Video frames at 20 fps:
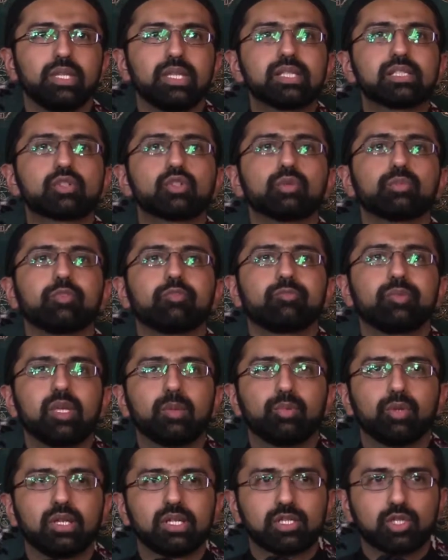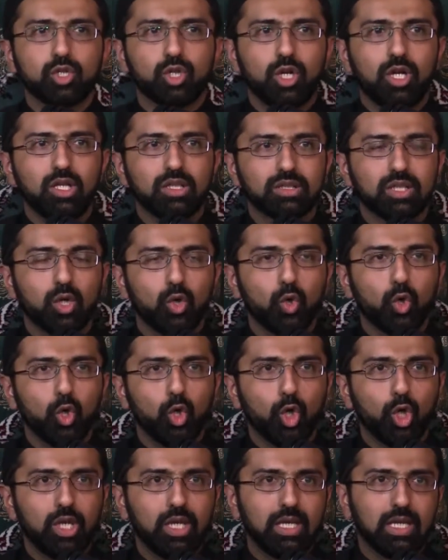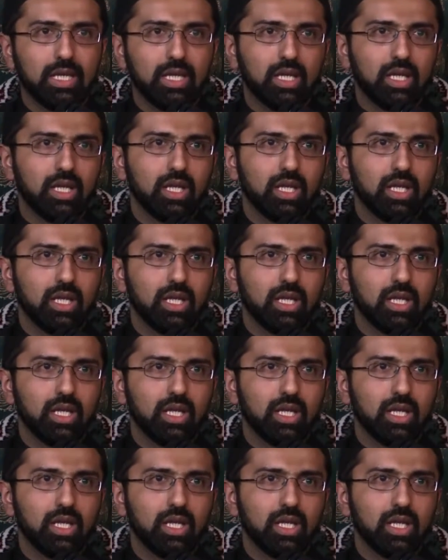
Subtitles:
This group of people is called the Ulul